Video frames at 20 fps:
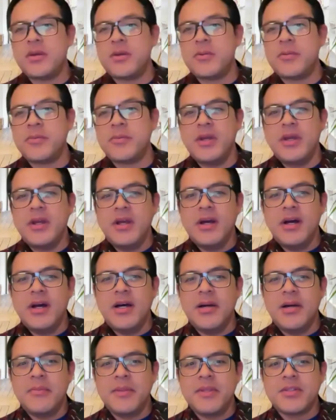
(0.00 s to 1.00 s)
you.
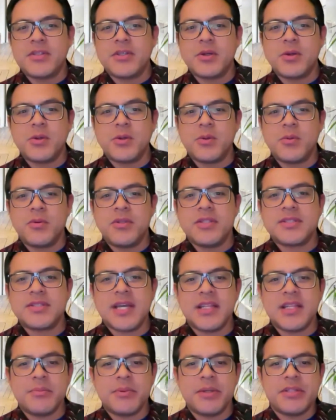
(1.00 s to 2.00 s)
So this
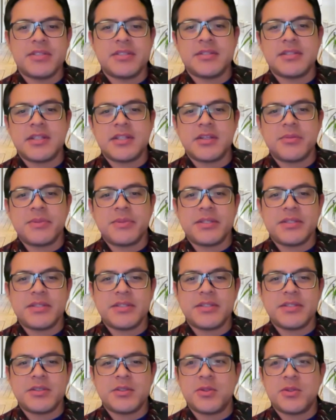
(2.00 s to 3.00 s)
kind of brings us a little bit
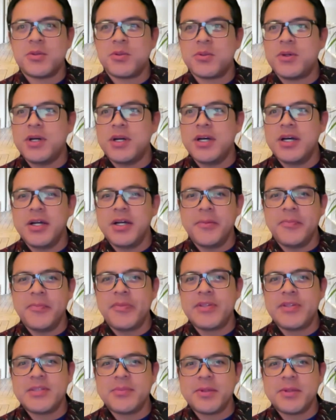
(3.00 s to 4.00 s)
to
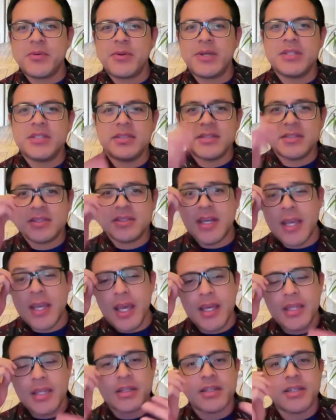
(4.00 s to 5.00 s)
some of the questions I
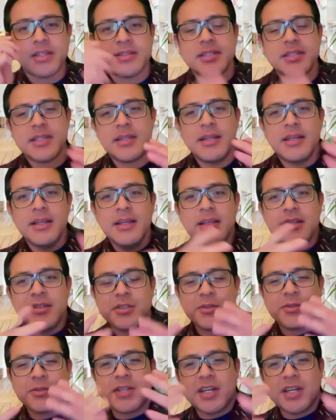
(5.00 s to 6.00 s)
had because
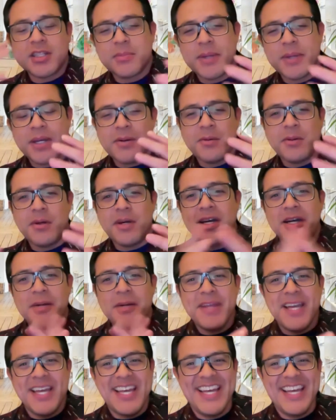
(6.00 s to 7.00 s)
so you talked
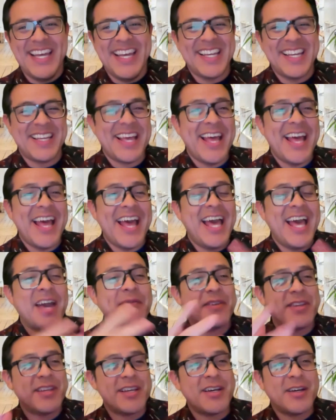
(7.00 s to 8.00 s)
about
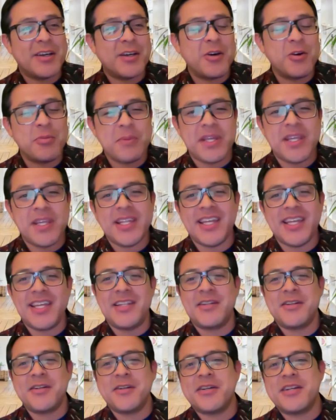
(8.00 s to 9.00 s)
having a
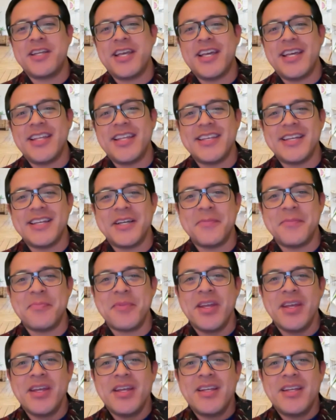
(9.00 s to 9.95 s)
co-mediator and